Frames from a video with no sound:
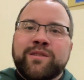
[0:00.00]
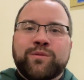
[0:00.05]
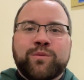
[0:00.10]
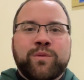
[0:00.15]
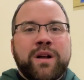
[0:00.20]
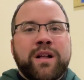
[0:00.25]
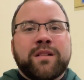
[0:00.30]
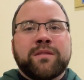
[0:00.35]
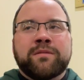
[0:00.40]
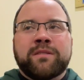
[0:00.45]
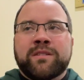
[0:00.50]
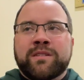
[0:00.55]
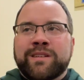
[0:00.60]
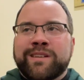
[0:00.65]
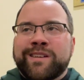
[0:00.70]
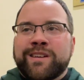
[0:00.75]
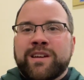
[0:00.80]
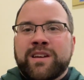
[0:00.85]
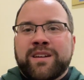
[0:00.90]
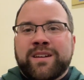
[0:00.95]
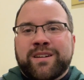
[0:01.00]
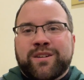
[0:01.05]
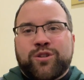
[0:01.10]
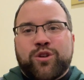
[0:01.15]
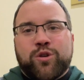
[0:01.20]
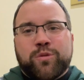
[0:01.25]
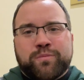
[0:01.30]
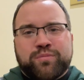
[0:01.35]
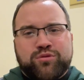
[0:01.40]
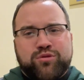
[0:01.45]
Well,
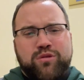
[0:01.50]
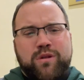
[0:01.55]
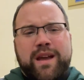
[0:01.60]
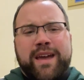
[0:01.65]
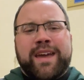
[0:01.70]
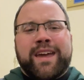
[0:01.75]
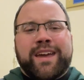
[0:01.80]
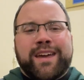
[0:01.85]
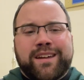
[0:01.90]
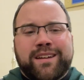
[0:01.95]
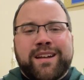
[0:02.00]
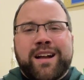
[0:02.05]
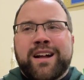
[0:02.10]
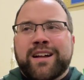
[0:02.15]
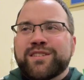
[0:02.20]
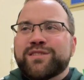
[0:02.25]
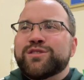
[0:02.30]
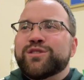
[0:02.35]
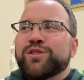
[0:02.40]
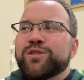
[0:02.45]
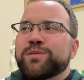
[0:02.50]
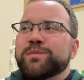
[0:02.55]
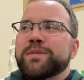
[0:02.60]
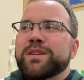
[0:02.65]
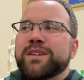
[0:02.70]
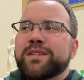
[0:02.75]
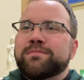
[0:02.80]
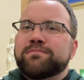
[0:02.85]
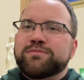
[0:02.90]
go pray, God told me.